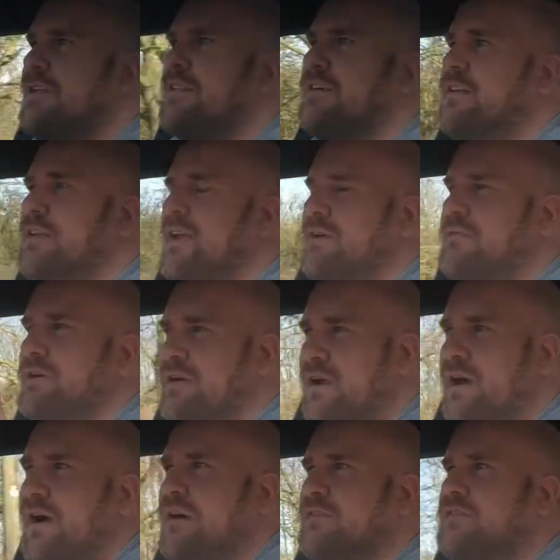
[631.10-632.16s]
that if a
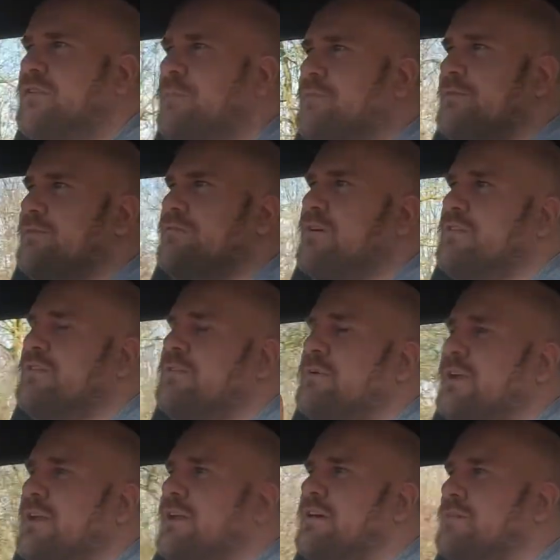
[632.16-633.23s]
car stops in front of
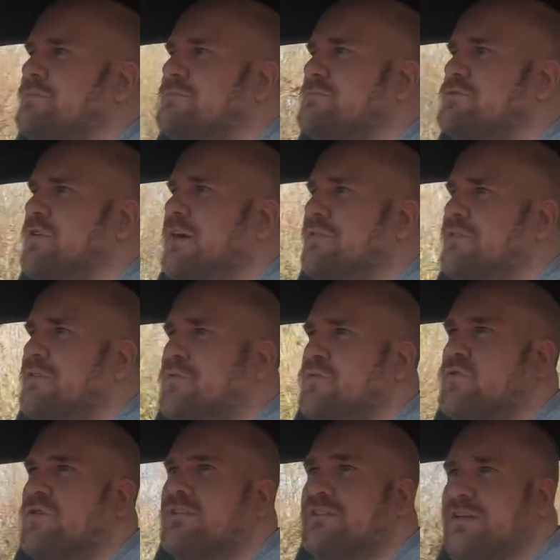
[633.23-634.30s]
me and I'm driving
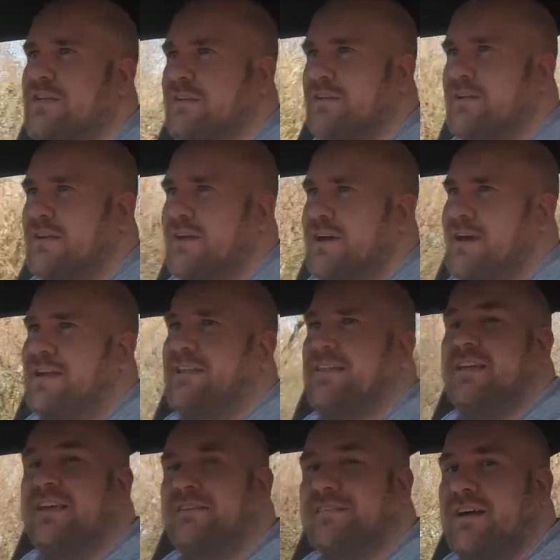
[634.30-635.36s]
towards it and it
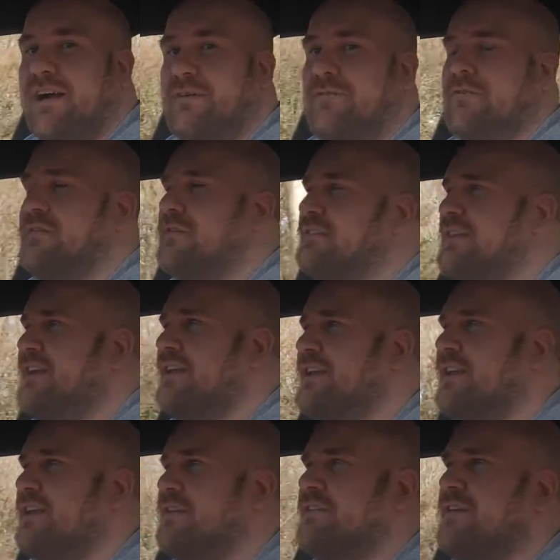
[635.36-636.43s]
thinks I haven't seen
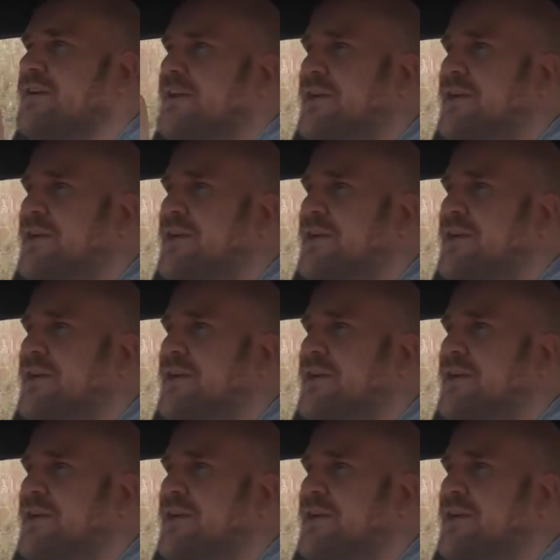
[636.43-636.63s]
it,